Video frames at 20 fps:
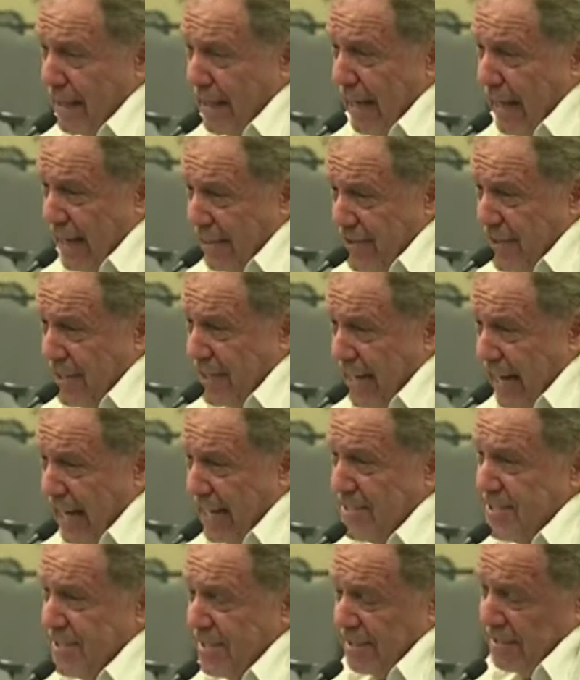
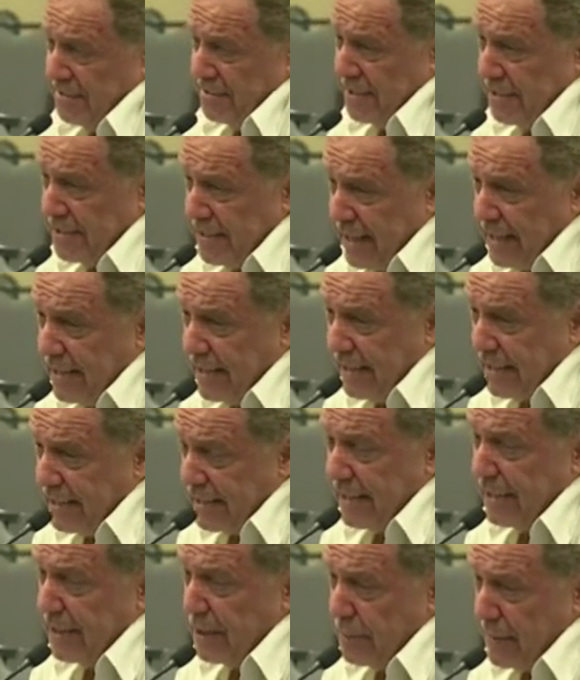education and the
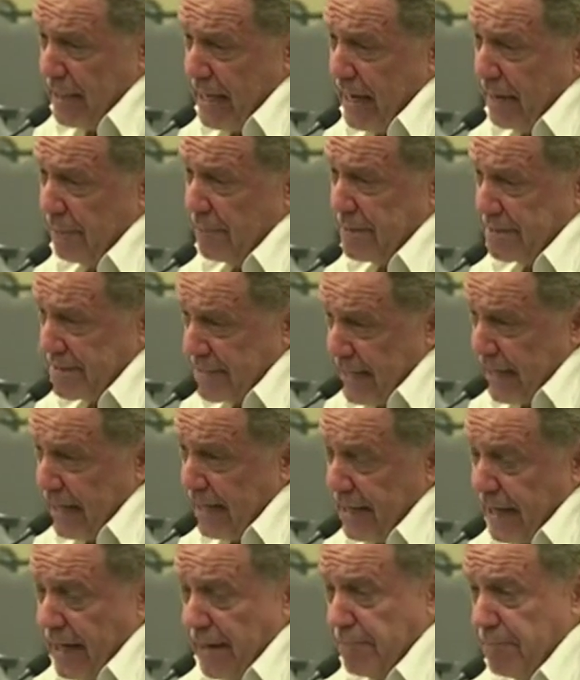dignity to be able to
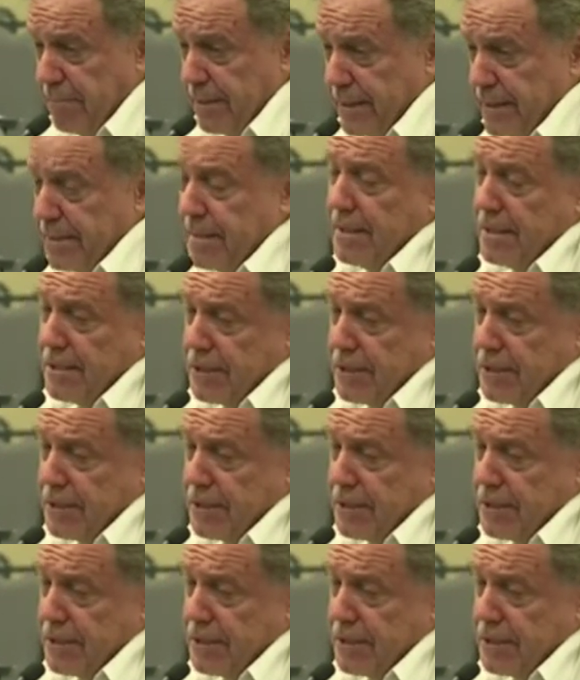stand up and